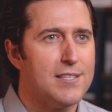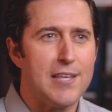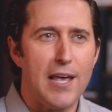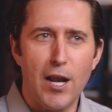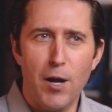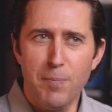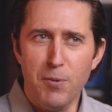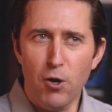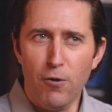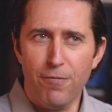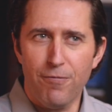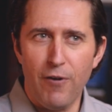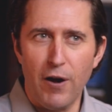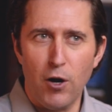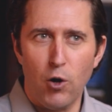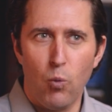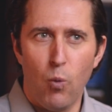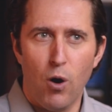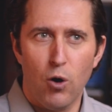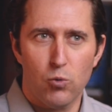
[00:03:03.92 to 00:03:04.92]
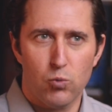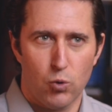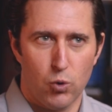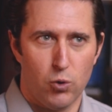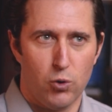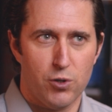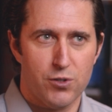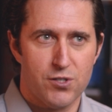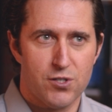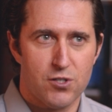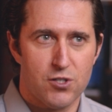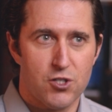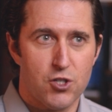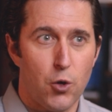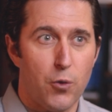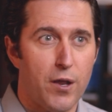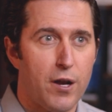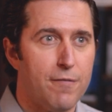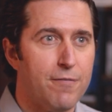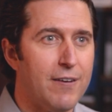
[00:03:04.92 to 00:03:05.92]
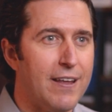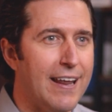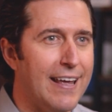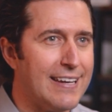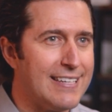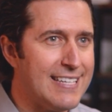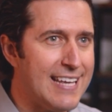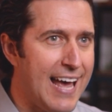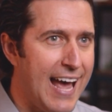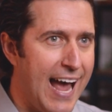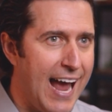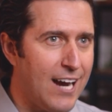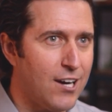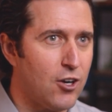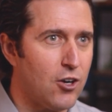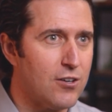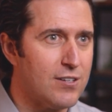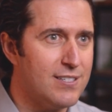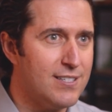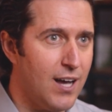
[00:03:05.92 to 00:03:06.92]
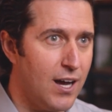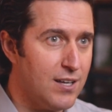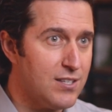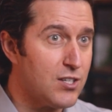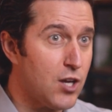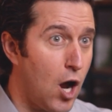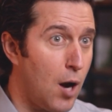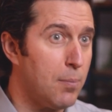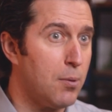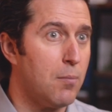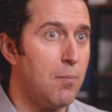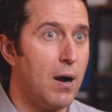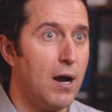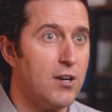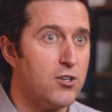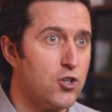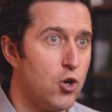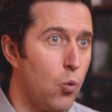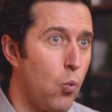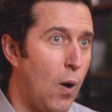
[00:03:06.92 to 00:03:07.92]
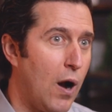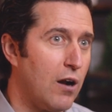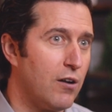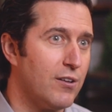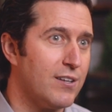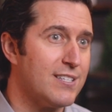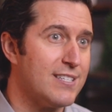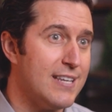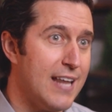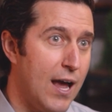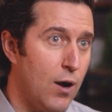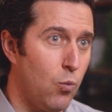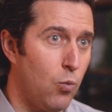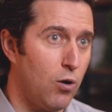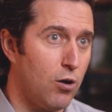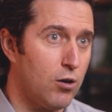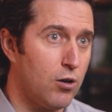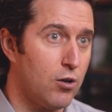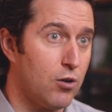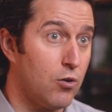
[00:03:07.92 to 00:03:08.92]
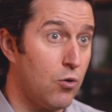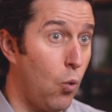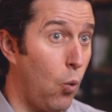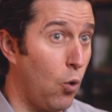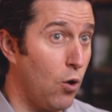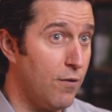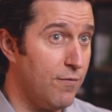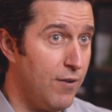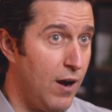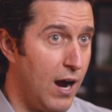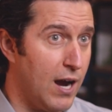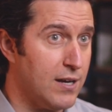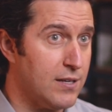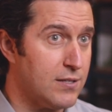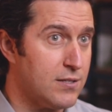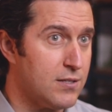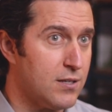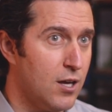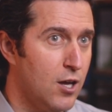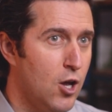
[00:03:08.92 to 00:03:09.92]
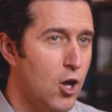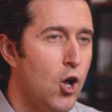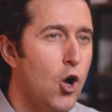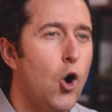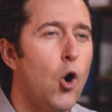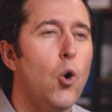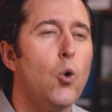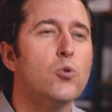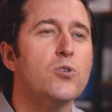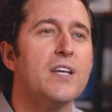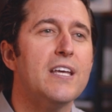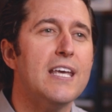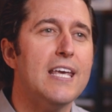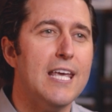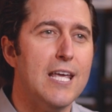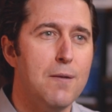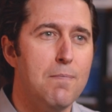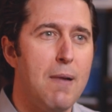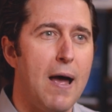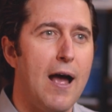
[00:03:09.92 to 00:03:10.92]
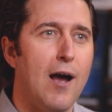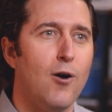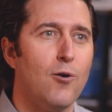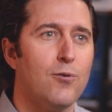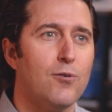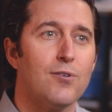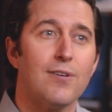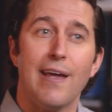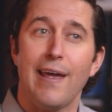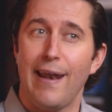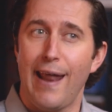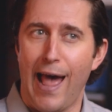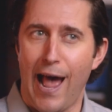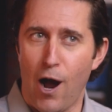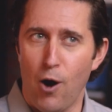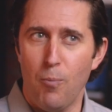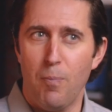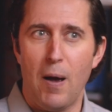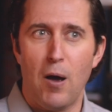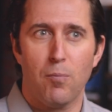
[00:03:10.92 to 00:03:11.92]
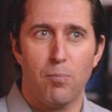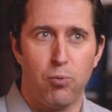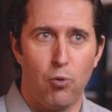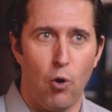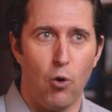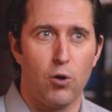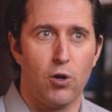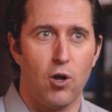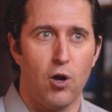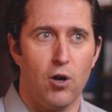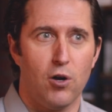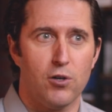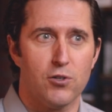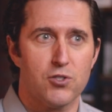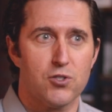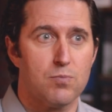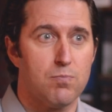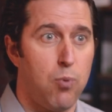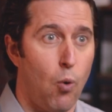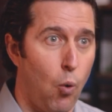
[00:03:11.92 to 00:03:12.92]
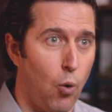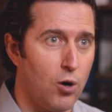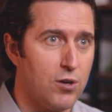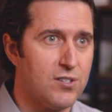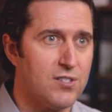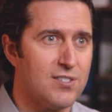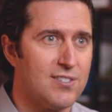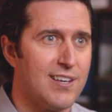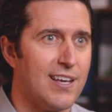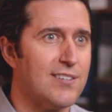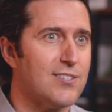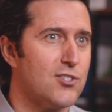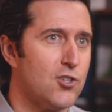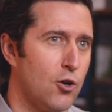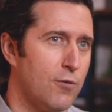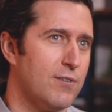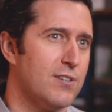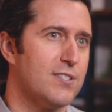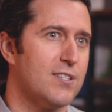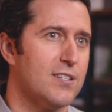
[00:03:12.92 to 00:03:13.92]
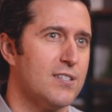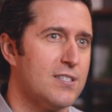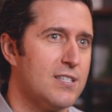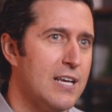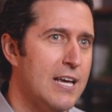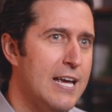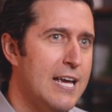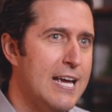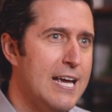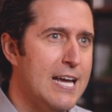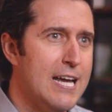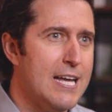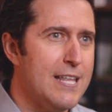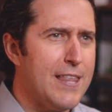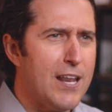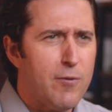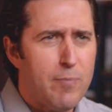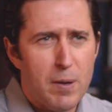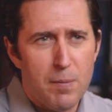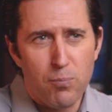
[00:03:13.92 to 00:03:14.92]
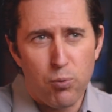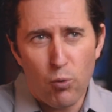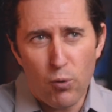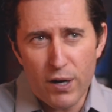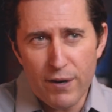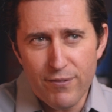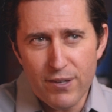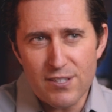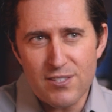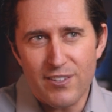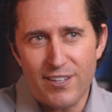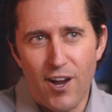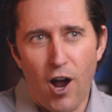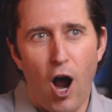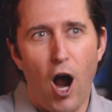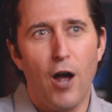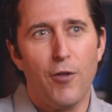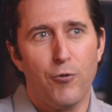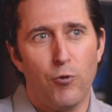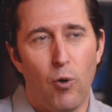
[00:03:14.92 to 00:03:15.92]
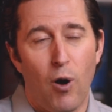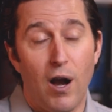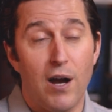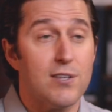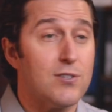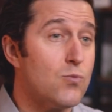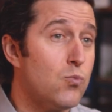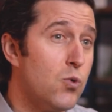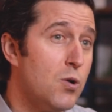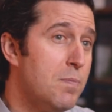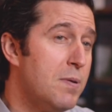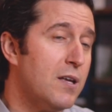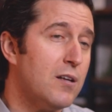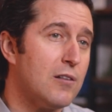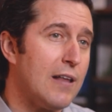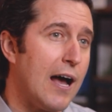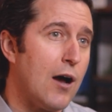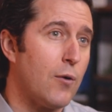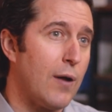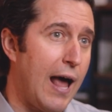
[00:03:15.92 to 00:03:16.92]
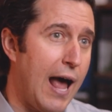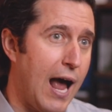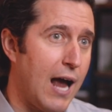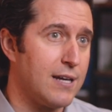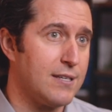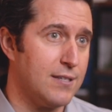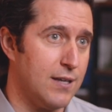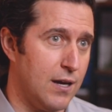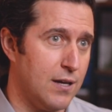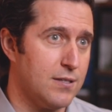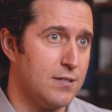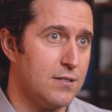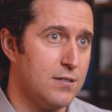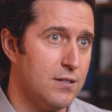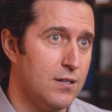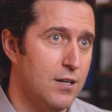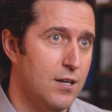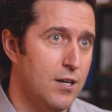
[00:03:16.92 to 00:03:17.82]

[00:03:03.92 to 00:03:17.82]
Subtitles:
Set up your firewall rules so that if an attacker does compromise your wireless network or device, only inbound and outbound protocols, ports, and services that have been previously authorized would be allowed access.